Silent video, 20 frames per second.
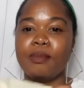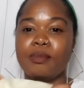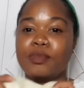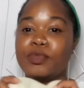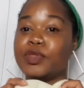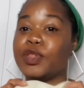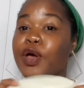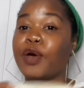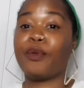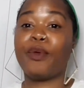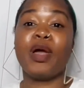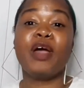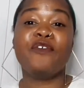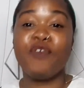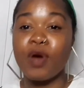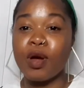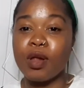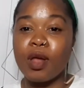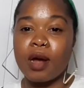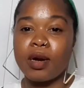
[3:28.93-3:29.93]
They're great
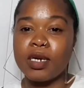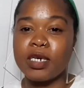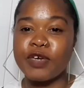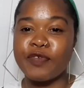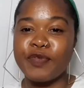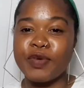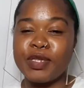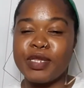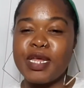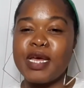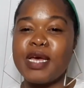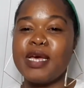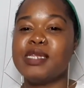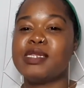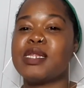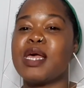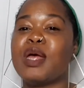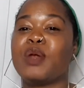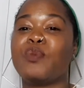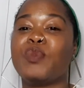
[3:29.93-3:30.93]
for a lot of different things,
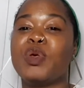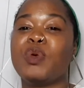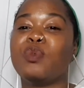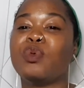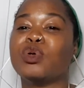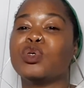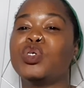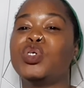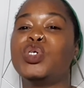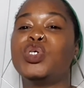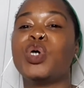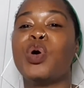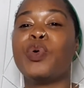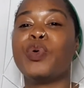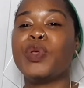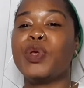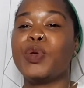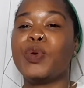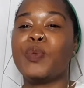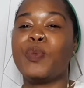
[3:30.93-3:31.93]
and we will show
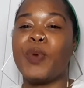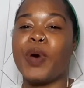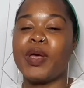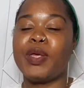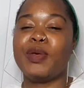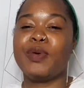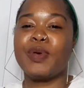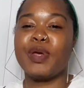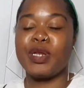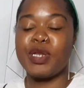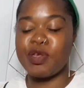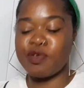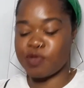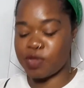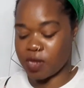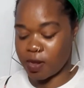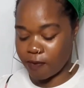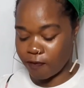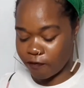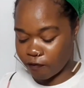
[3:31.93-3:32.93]
you what you can use
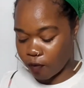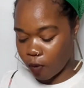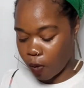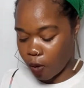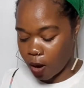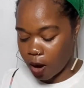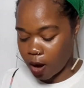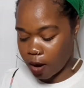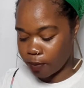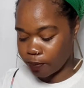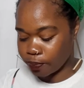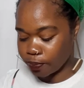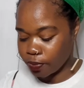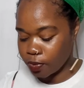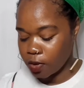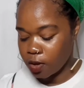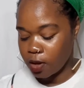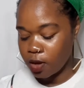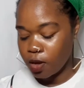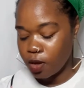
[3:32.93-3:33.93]
them for.
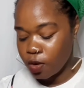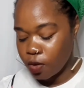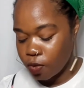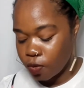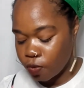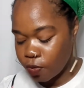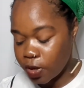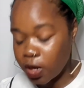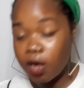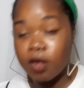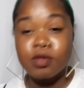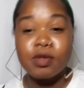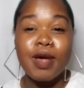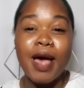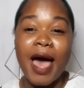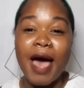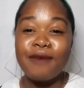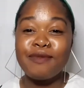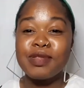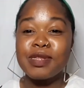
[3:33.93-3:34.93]
We also
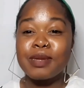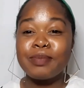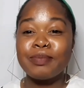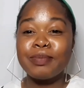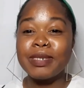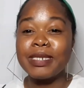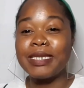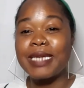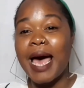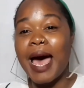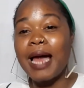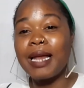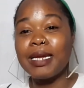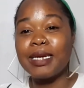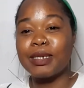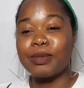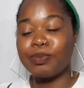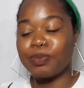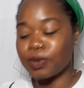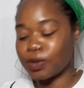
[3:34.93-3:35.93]
have some
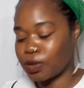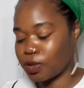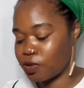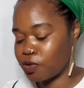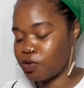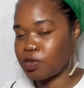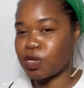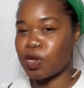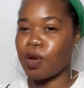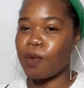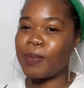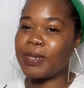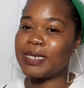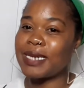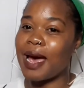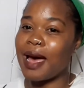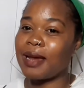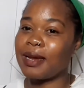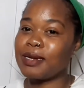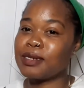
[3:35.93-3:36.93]
metallic balloons. So
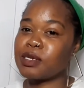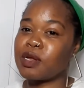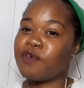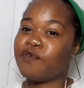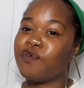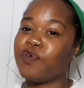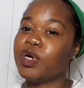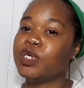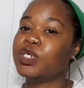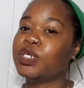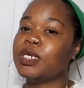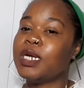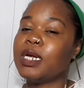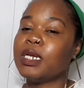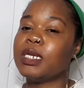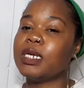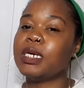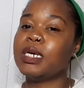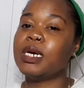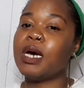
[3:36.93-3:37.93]
metallics,
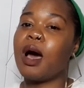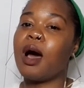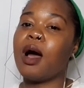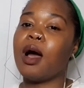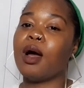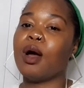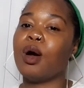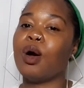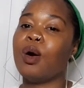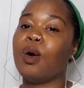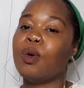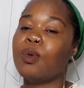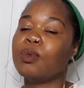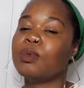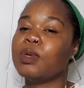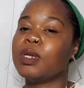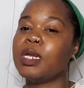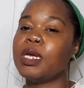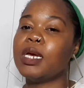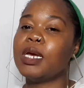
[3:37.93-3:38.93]
unfortunately, are
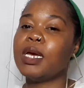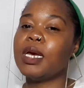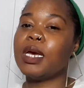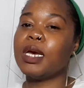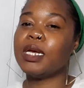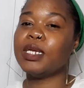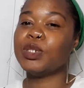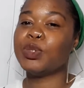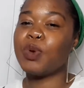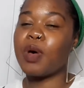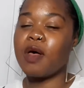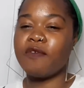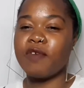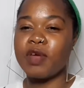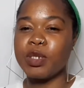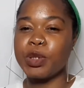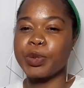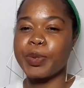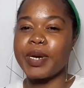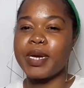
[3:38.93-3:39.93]
only in
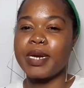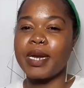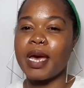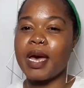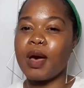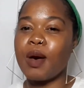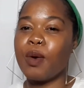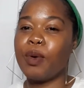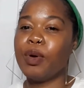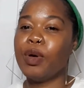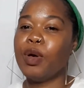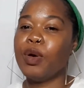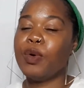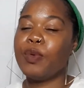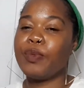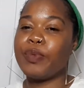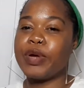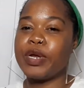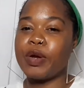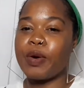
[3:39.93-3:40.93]
12-inch right now.
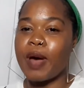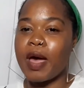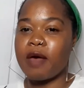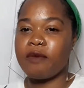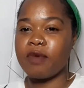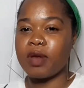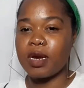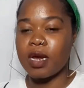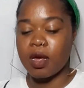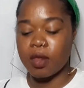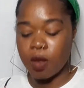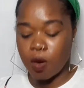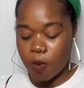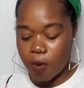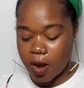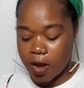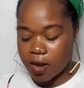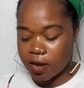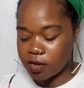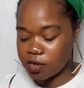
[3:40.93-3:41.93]
We don't have any other
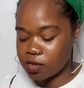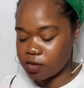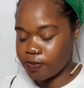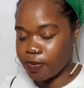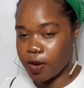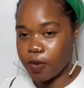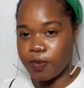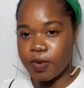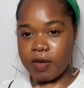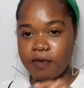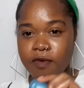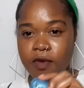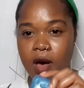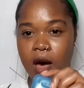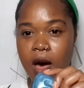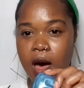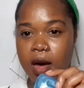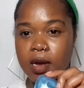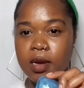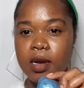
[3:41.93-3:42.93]
ones, but we've
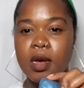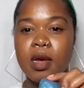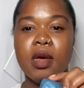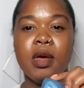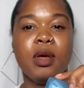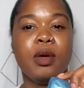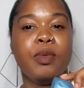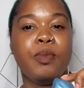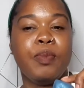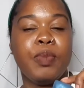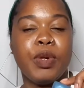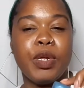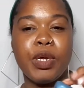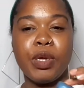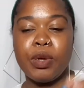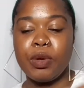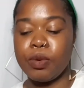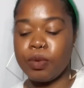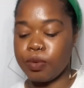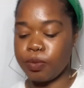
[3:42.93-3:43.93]
got
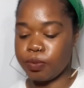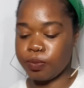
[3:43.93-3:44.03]
blue,